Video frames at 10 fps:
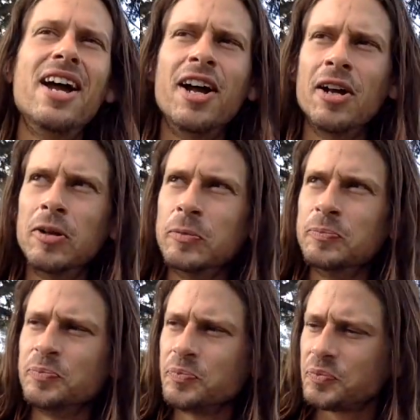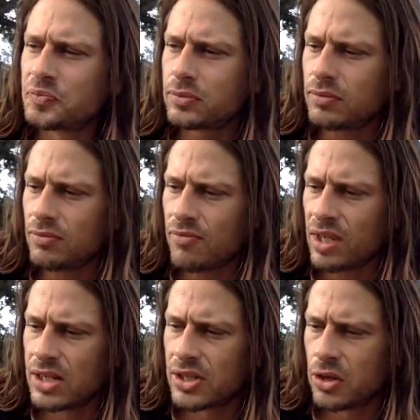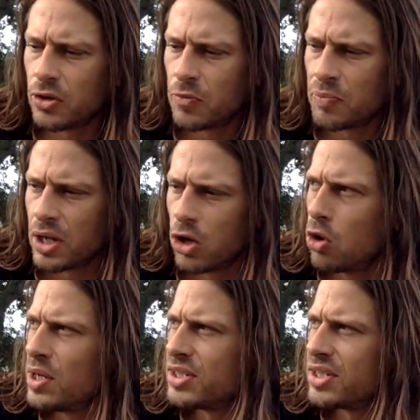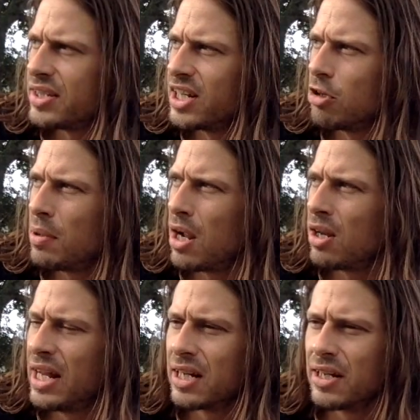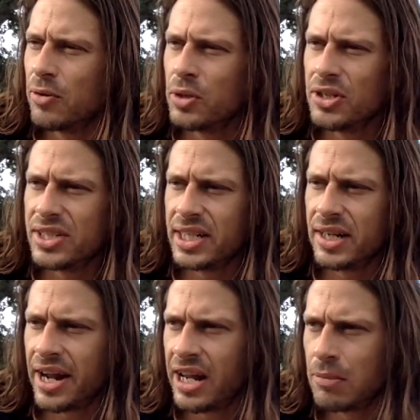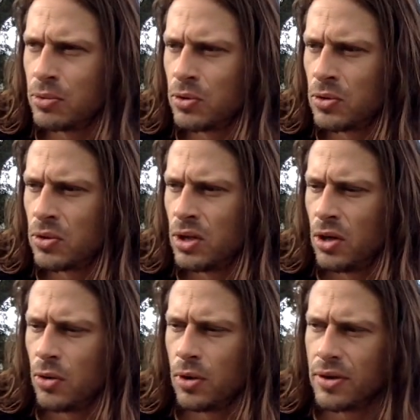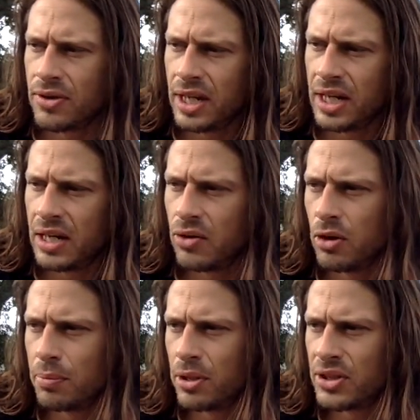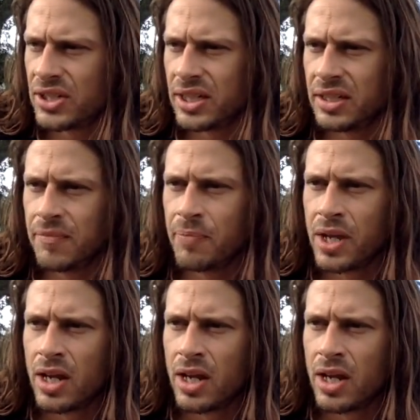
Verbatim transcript: Um, so always just think about like when you see an animal or a thing or a person,